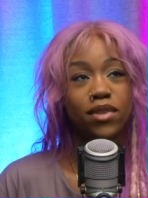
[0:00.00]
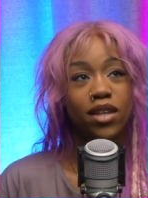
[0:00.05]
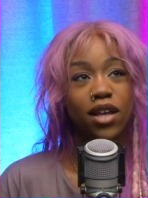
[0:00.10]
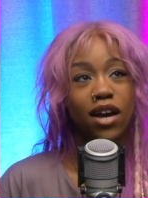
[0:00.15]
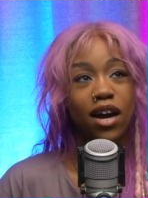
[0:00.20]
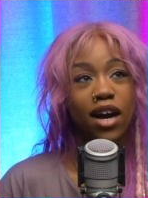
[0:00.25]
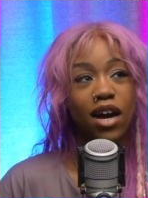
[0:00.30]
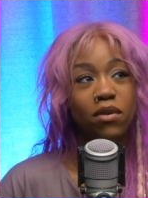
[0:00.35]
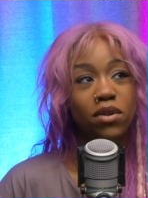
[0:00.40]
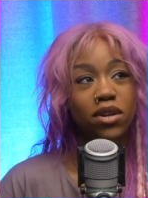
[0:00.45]

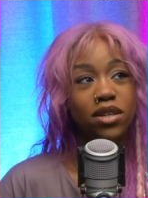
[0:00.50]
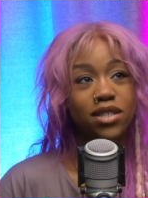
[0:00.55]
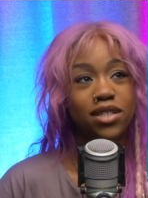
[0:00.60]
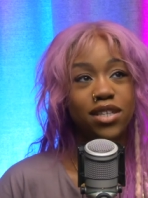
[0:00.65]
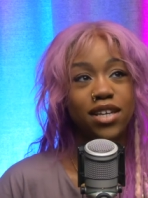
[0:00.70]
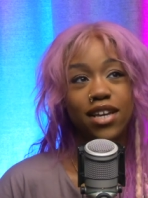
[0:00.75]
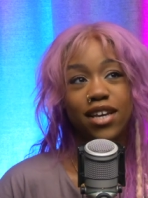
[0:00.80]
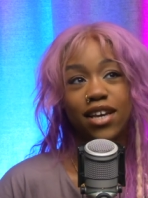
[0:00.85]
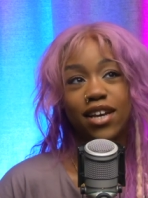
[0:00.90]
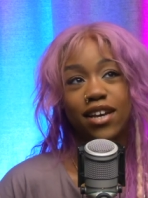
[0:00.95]
I want to
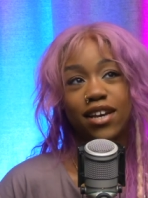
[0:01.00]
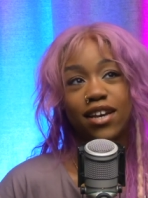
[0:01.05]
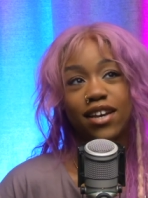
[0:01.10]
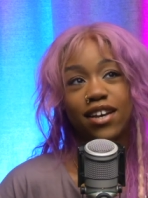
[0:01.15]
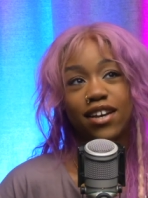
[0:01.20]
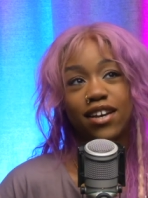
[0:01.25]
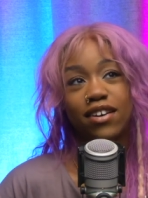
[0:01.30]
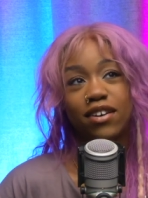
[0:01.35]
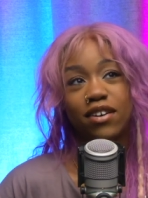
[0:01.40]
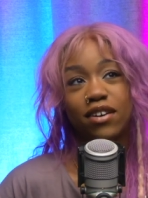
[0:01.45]
say,
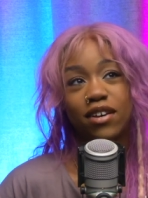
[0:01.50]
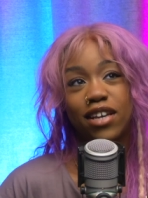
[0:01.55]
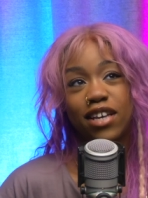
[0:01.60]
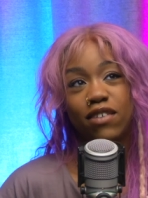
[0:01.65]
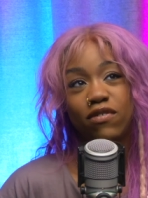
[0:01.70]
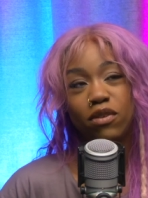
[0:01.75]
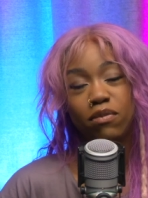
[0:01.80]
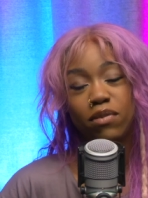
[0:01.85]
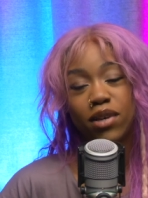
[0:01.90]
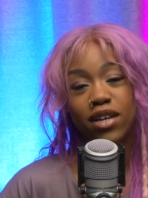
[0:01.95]
yeah,
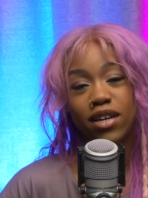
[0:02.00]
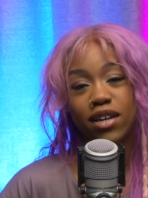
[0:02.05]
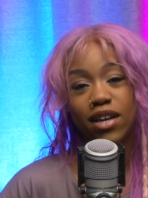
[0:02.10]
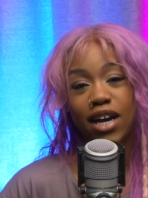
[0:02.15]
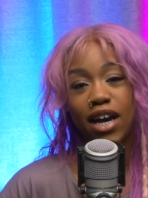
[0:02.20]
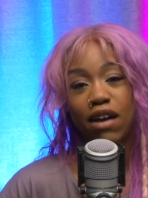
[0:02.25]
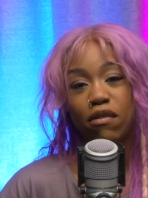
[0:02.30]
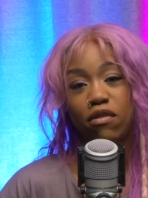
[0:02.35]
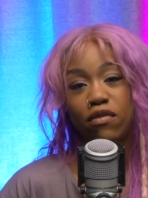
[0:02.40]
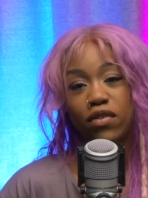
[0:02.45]
if you meet a
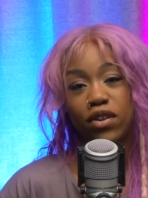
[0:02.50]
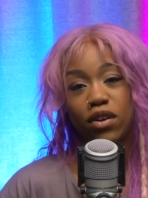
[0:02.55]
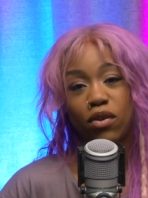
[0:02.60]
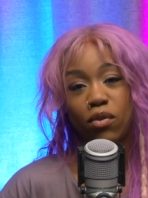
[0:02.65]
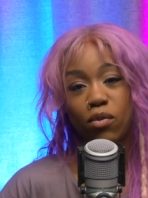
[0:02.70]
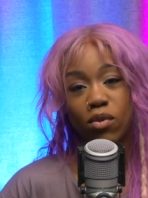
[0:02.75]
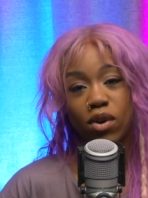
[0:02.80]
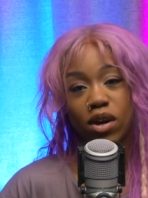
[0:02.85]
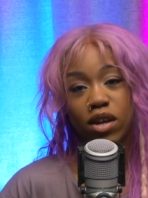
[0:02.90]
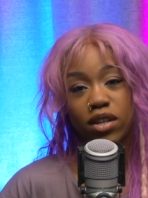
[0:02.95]
guy within a
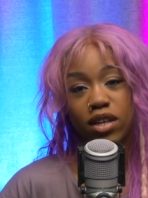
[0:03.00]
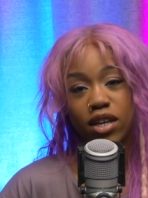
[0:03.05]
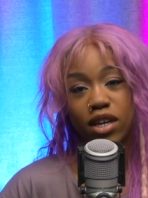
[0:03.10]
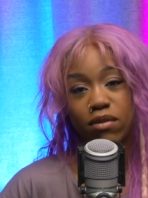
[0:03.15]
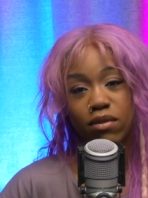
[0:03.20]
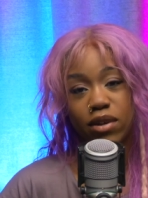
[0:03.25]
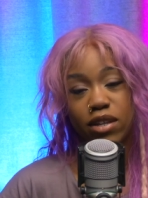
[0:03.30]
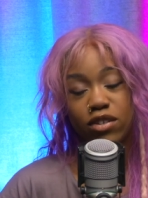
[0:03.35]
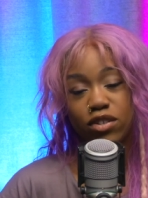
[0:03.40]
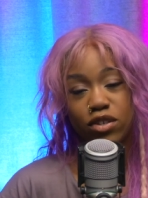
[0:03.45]
1 year
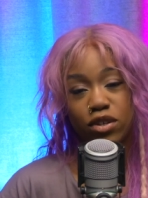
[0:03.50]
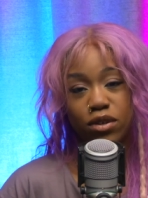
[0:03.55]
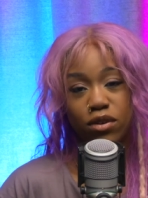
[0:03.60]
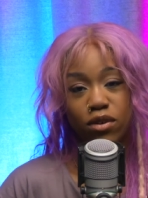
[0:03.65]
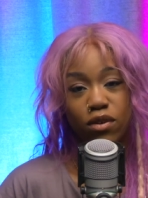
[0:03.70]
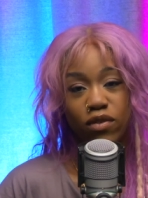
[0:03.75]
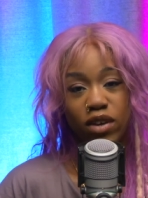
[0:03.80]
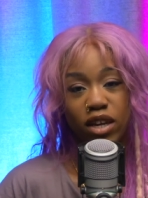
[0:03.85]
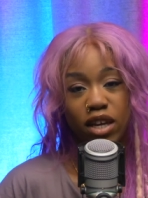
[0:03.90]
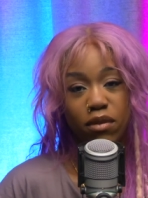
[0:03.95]
window
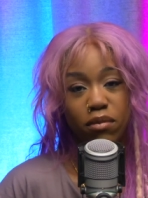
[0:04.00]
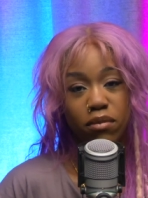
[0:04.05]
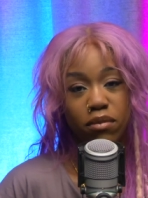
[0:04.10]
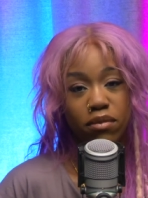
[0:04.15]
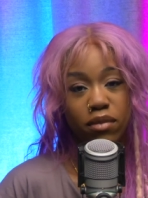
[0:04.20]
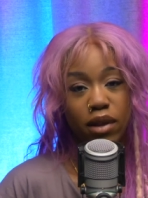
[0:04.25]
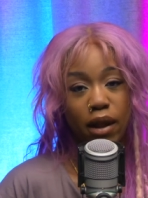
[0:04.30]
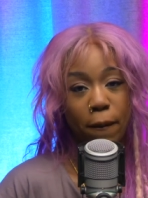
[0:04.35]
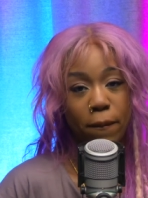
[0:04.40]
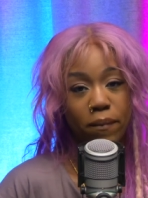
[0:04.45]
of
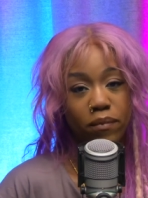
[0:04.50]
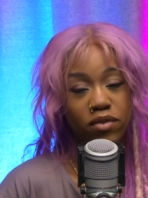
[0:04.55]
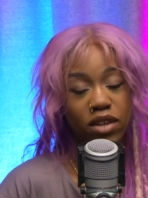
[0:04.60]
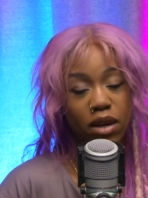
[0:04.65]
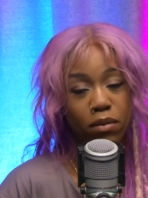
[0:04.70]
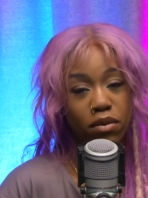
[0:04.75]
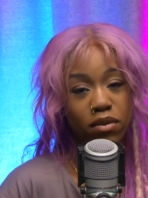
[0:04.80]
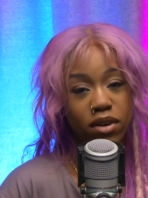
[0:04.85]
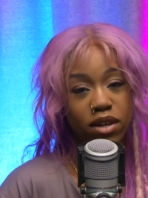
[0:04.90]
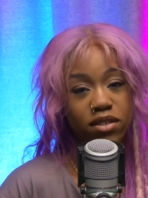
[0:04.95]
him
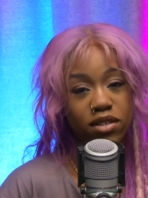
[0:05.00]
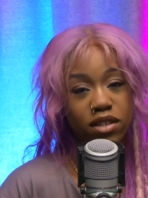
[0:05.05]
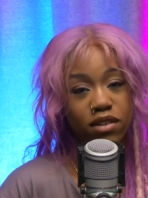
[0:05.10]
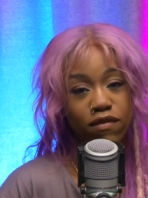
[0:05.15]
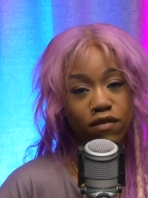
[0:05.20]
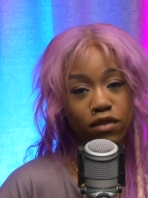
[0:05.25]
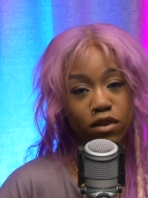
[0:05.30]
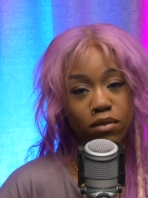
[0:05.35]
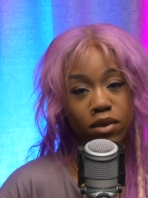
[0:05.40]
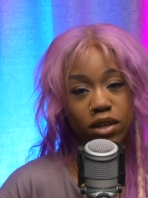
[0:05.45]
separating
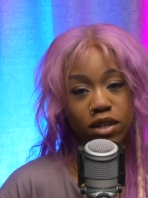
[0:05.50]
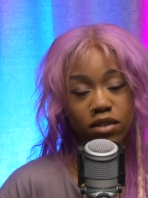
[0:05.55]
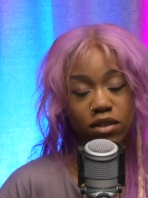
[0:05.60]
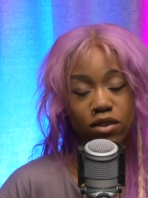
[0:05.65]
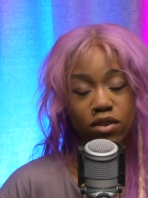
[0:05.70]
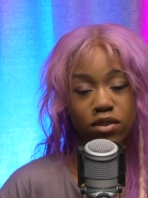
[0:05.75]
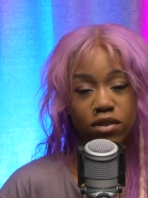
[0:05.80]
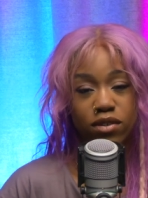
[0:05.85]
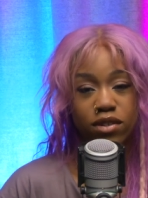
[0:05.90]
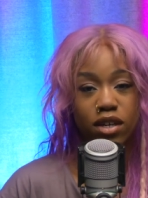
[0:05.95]
from his
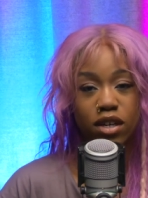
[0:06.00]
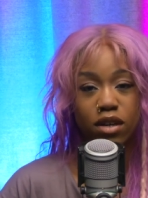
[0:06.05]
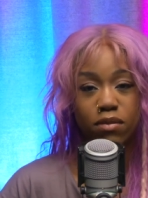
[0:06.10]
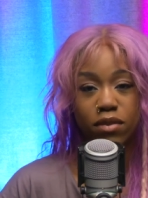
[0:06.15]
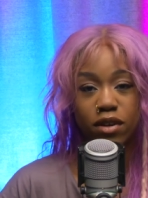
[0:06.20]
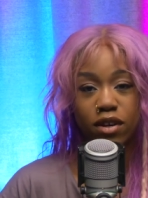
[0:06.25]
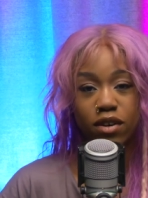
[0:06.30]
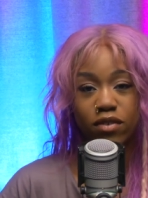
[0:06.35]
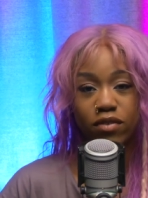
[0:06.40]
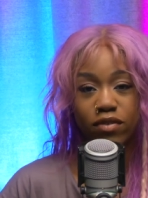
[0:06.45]
long-term
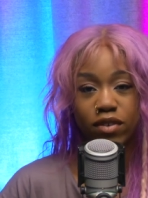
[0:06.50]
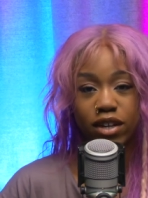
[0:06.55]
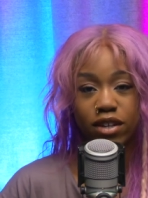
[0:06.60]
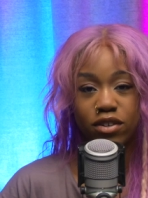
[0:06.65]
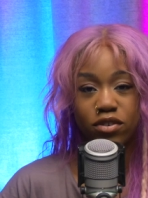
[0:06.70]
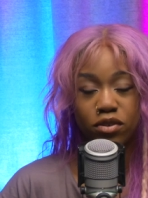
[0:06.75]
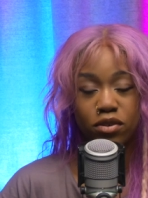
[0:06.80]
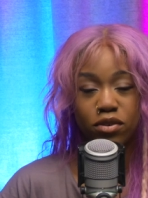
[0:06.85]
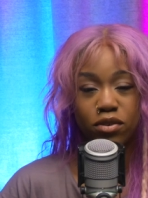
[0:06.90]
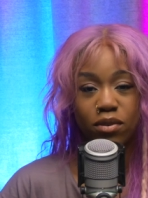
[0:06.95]

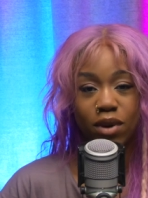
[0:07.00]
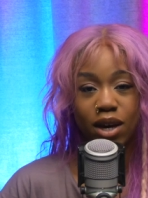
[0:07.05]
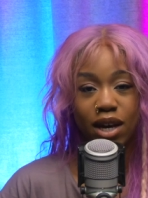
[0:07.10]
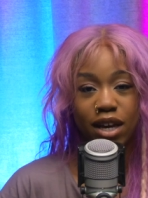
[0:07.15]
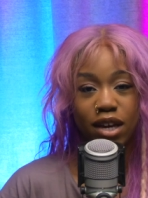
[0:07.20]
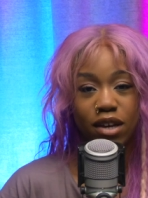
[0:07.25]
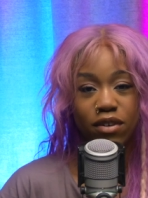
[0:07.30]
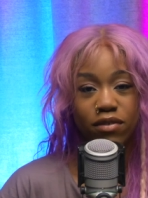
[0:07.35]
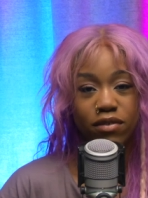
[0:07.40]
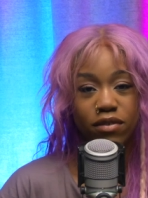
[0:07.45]
girlfriend or
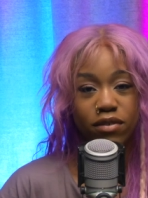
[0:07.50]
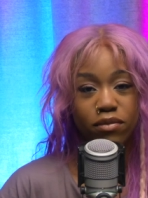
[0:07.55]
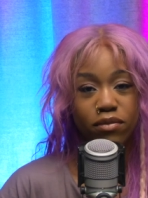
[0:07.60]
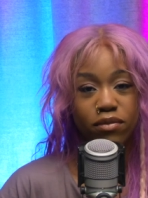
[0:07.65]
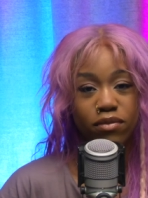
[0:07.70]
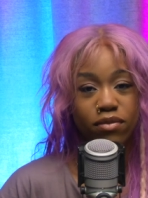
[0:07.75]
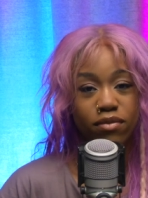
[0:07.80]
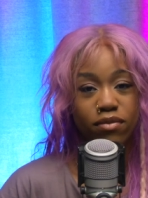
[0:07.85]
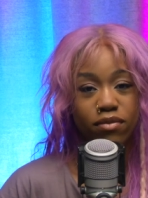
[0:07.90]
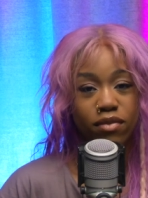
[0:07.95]
wife,
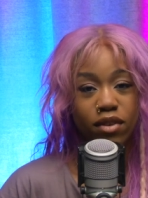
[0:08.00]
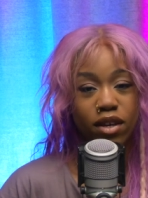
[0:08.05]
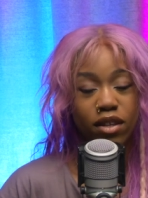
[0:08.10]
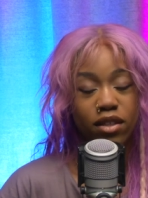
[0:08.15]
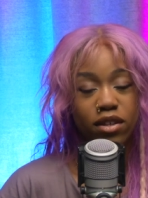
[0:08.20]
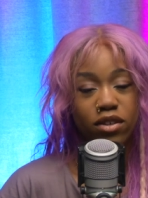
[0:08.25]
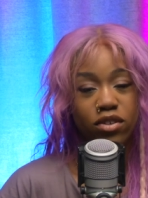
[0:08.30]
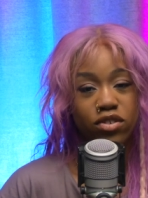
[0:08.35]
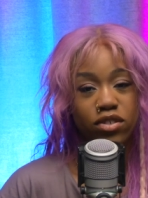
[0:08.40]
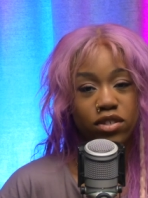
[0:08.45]
I
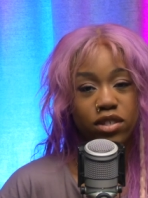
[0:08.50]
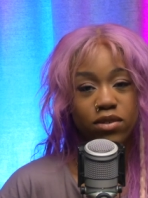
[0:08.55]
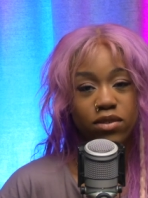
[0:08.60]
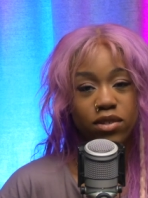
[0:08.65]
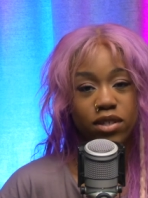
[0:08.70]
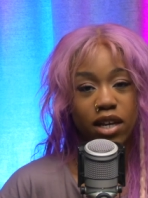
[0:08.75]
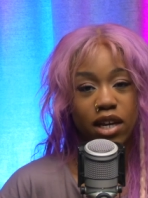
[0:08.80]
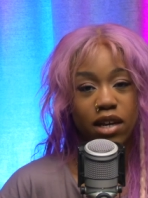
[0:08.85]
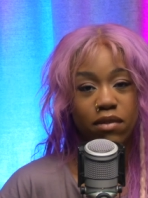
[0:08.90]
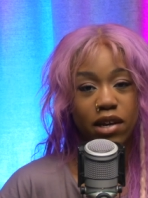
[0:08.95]
think you should still
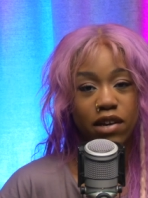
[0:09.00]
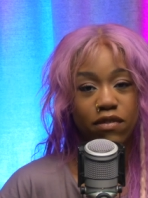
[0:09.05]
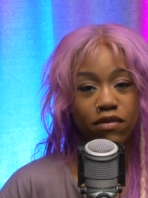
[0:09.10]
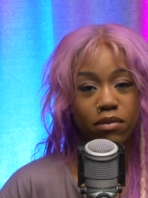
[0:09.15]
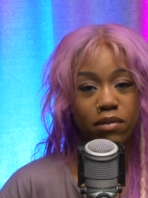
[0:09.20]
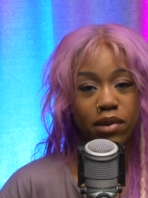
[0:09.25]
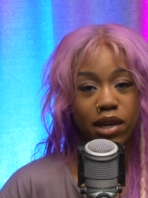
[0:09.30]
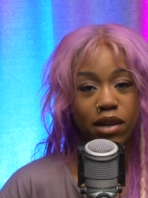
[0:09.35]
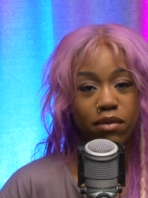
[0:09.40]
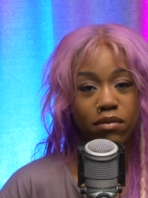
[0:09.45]
stay away
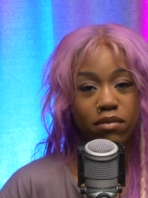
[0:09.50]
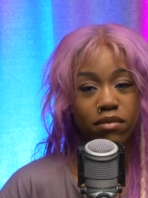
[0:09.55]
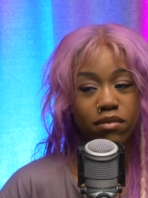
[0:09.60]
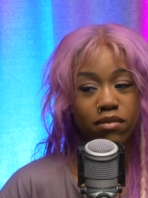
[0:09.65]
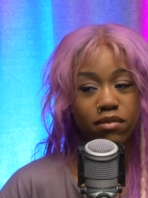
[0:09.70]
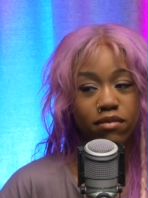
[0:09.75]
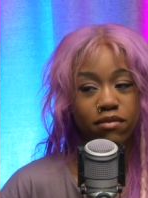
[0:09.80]
from him.